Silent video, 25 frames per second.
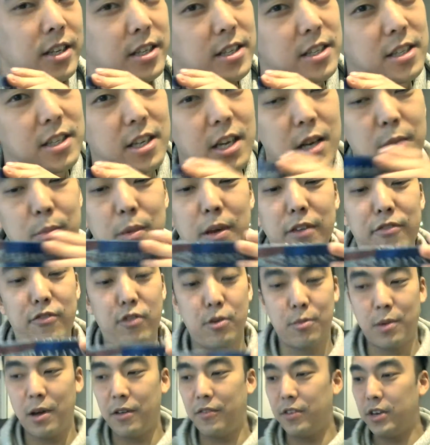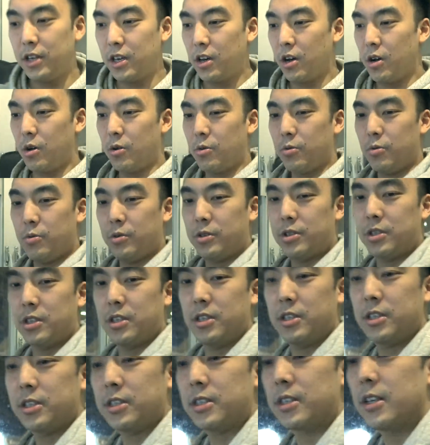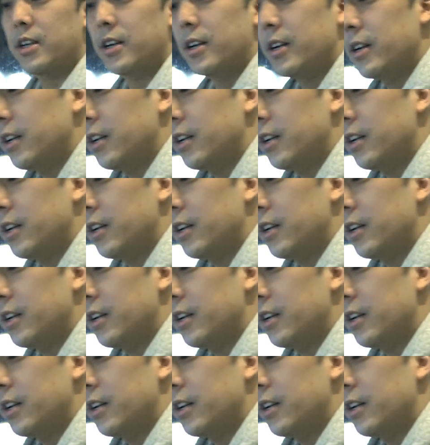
this is going to be for my video, which is